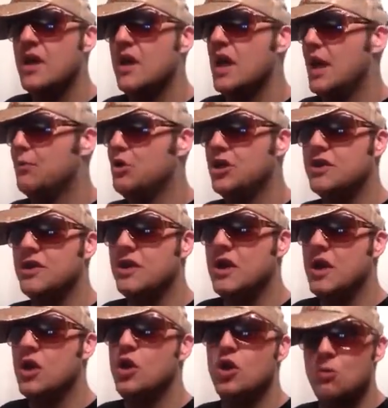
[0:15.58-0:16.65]
Now, but
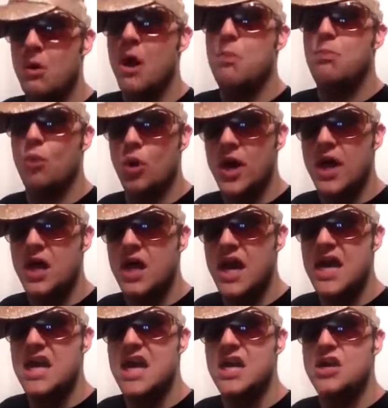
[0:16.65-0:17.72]
you, my boy,
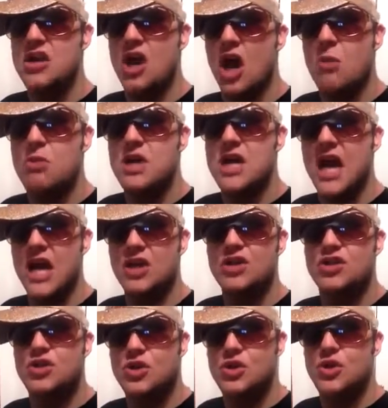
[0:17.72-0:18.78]
and let nobody else
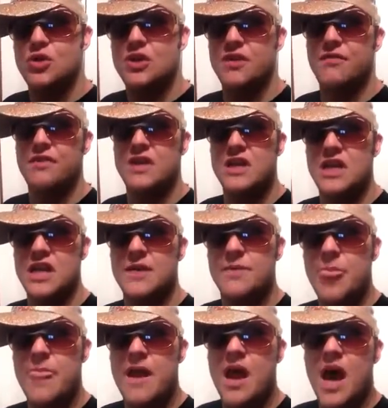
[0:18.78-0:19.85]
tune you differently.
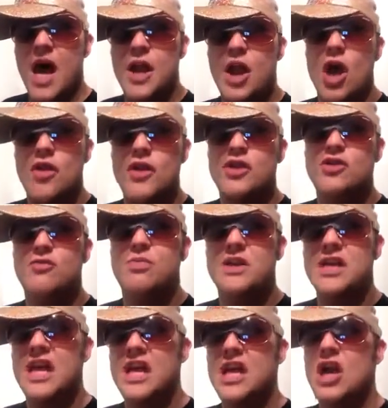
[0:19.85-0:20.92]
I know that you've been
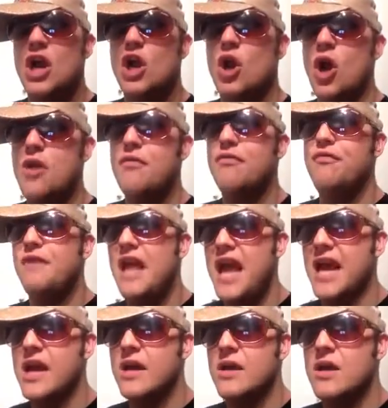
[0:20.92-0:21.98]
getting a lot of
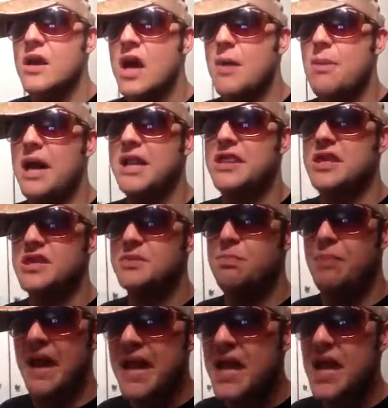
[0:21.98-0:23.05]
flack about this
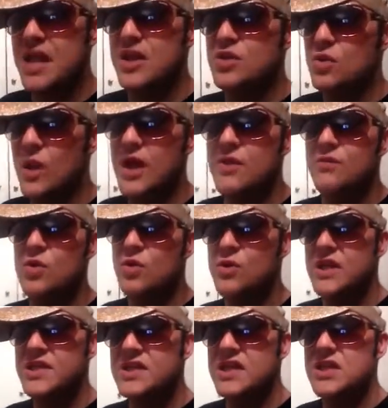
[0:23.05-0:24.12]
banner at one of your
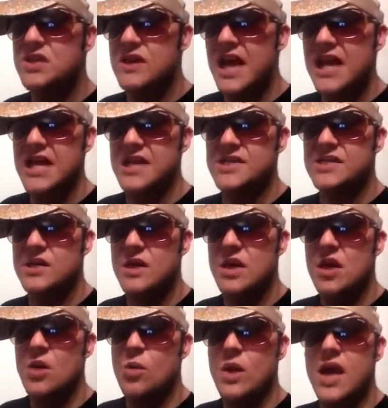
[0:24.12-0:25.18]
recent rallies,
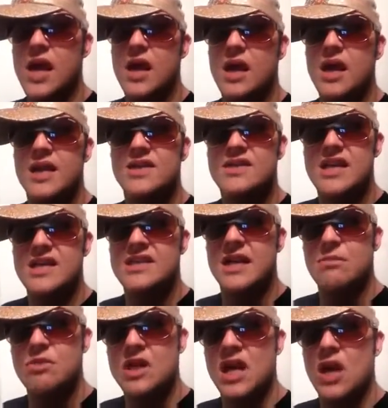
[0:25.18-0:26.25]
where it said
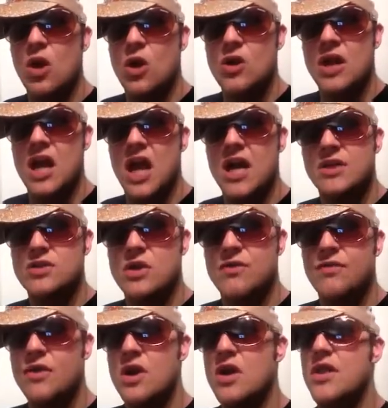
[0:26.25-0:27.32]
something along the lines
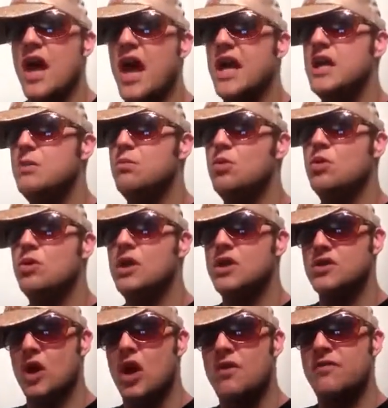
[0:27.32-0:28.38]
of, the honeymoon is
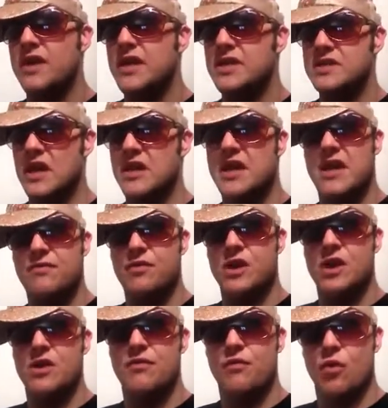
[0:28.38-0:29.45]
over in South
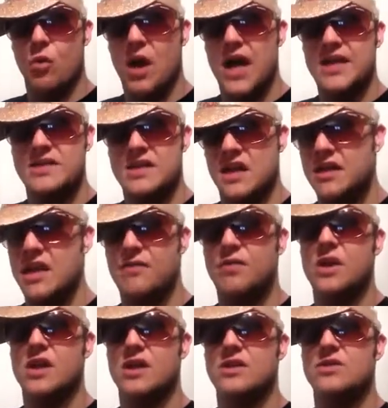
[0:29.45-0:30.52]
Africa for white South
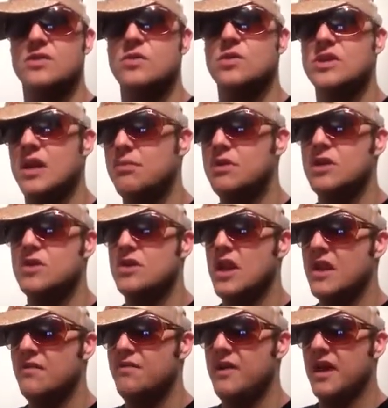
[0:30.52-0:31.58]
Africans, or something to
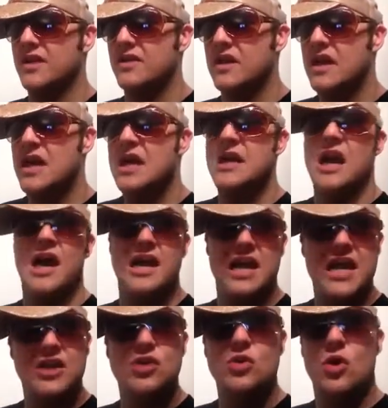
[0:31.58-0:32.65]
that effect. Now,
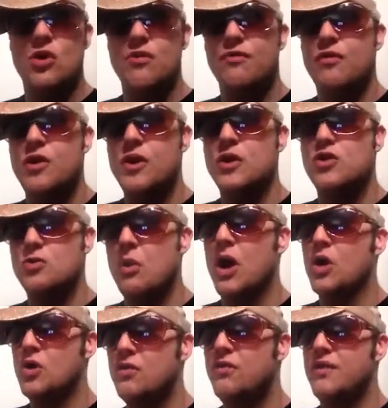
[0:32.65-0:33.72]
unless you are referring to my
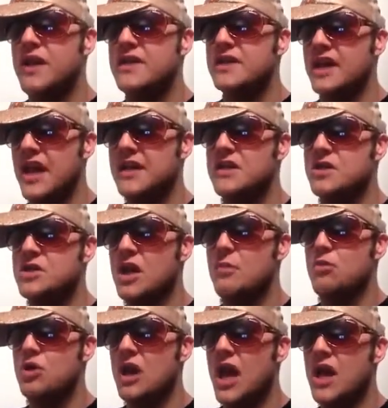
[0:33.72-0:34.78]
good friends Gert and
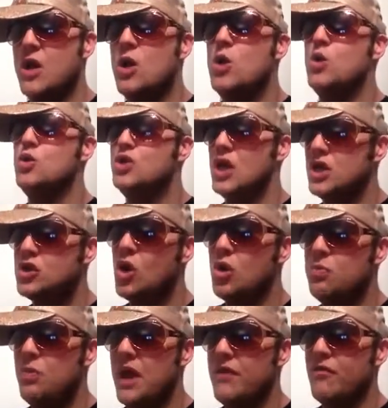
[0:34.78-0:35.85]
Chamonix, who just
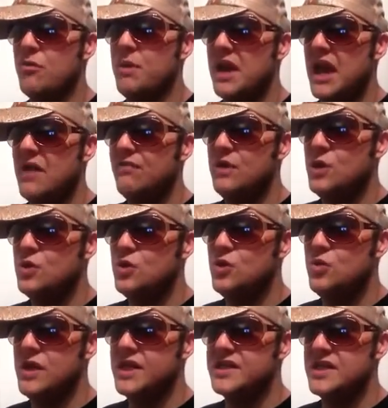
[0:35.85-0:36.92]
got back from a lovely 2
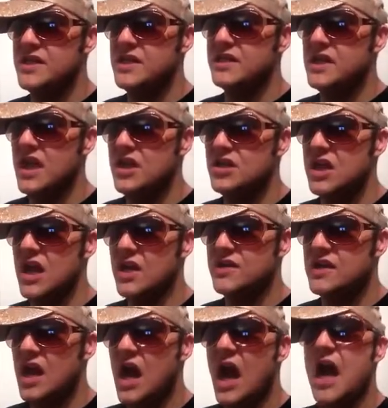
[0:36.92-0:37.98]
weeks in the Seychelles,
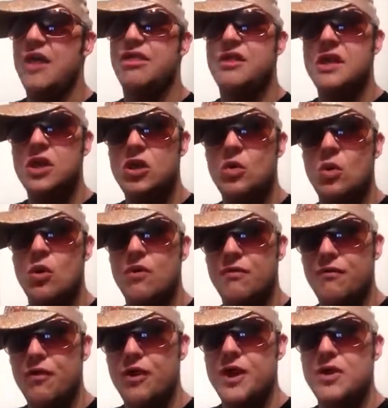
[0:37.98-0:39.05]
I think you are
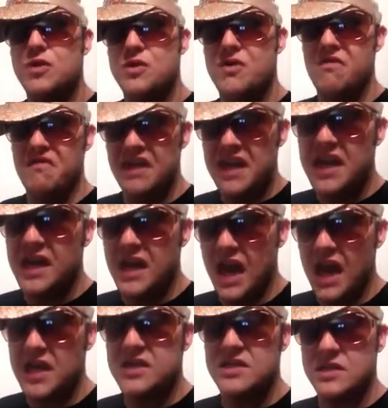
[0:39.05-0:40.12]
referring to the very
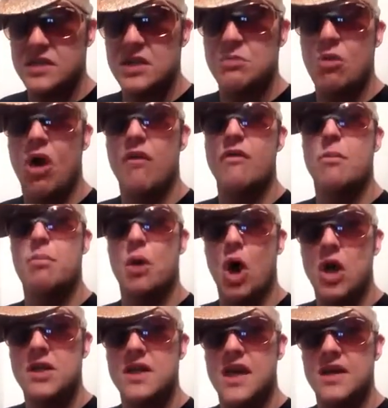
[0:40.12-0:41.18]
cuck system of
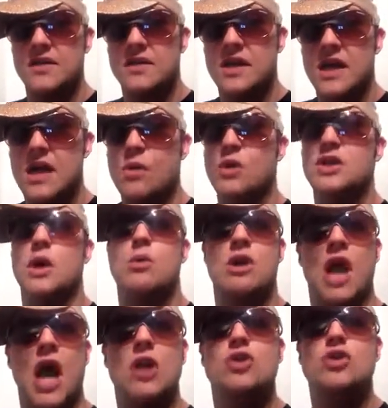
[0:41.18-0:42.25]
apartheid, which I would
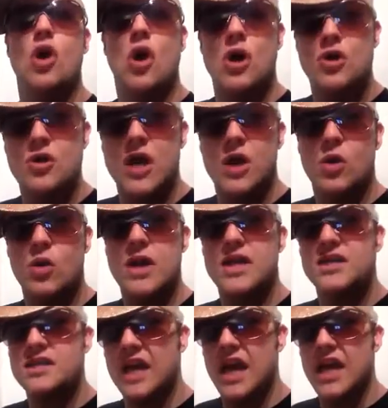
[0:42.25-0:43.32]
like to go on record
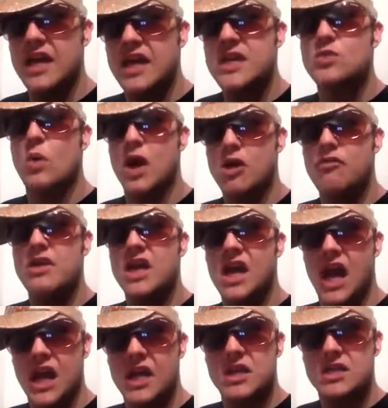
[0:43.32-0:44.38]
as saying is one of the
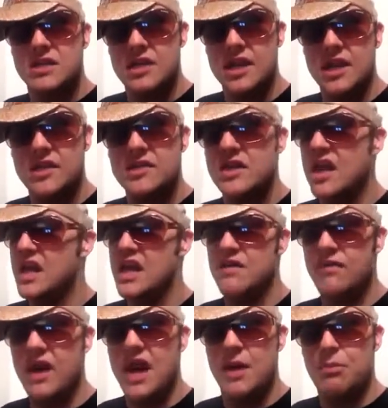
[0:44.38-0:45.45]
cuckest things that
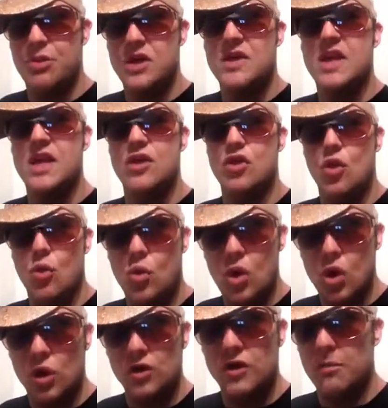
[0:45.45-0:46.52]
ever happened in the
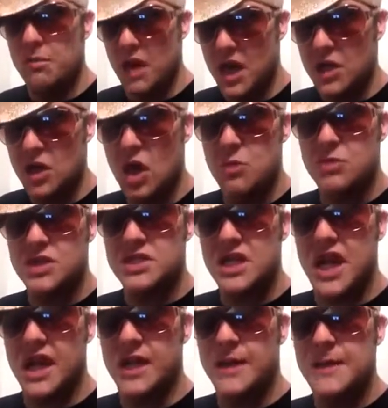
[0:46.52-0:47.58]
world. Make no
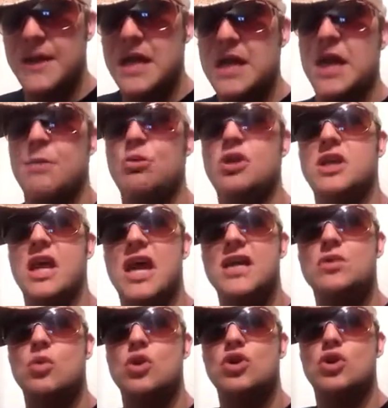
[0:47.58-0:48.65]
mistake. Now, but
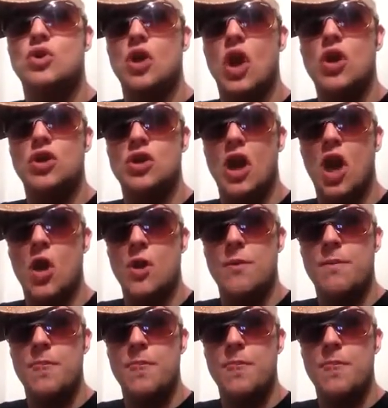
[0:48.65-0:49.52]
here's what you don't know.